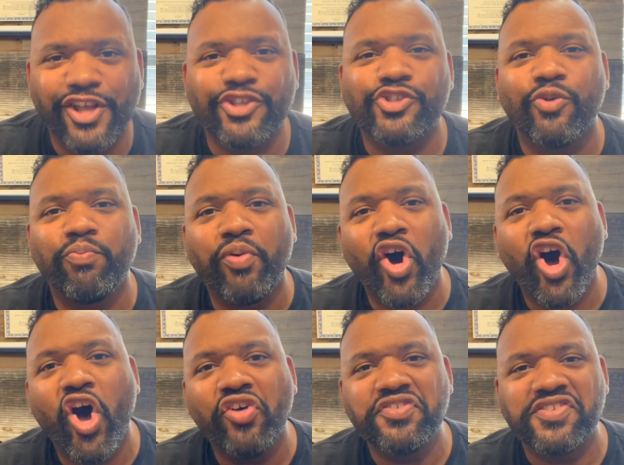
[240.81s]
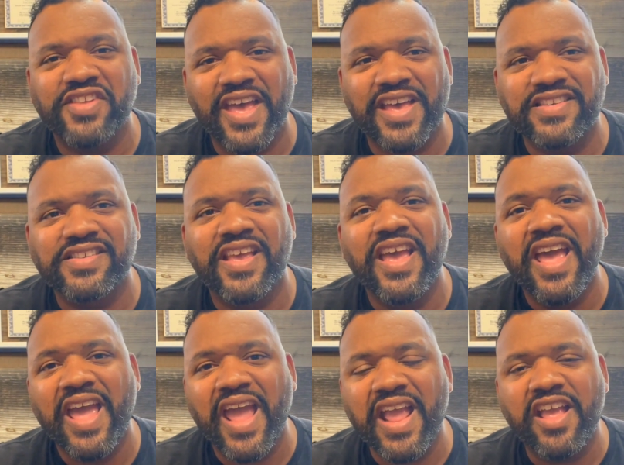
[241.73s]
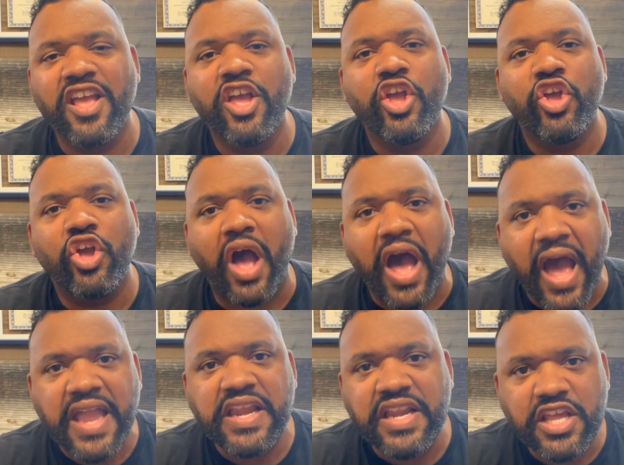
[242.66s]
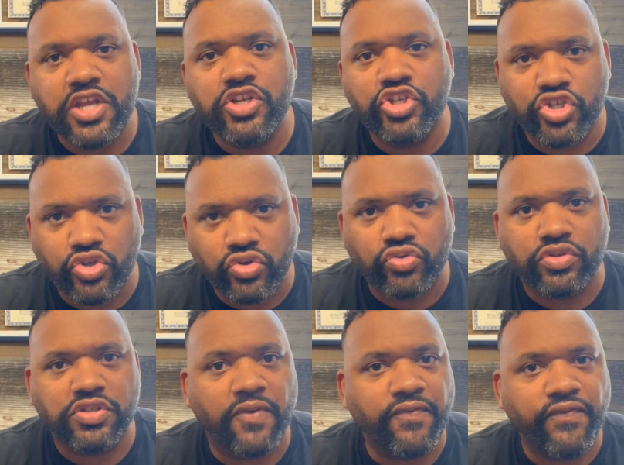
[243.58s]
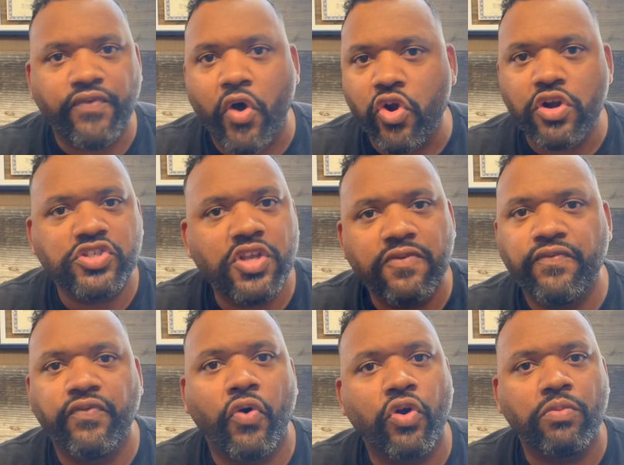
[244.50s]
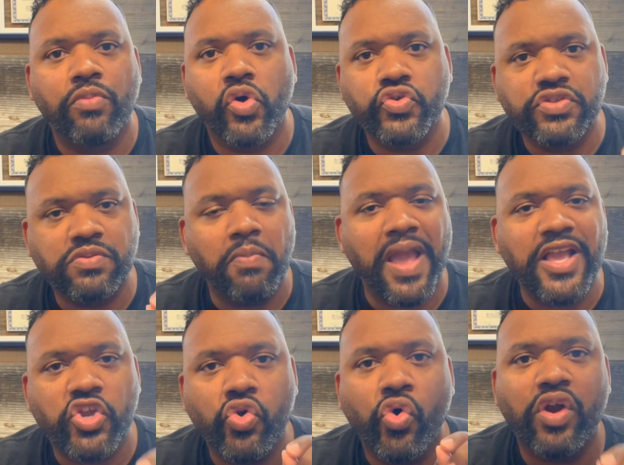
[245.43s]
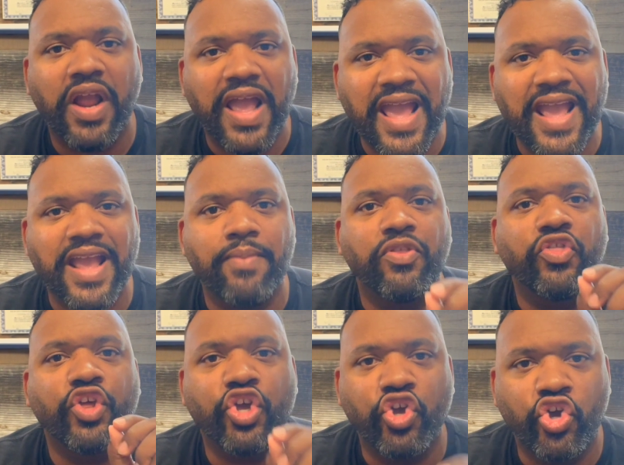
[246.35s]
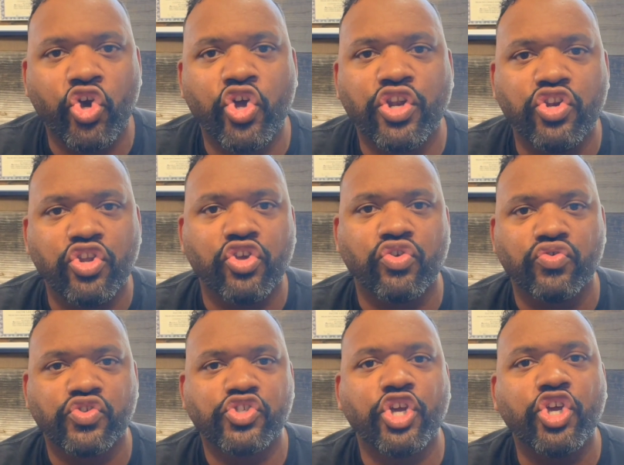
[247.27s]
And so Paul says, hey, I need you to first and foremost make your aim the good news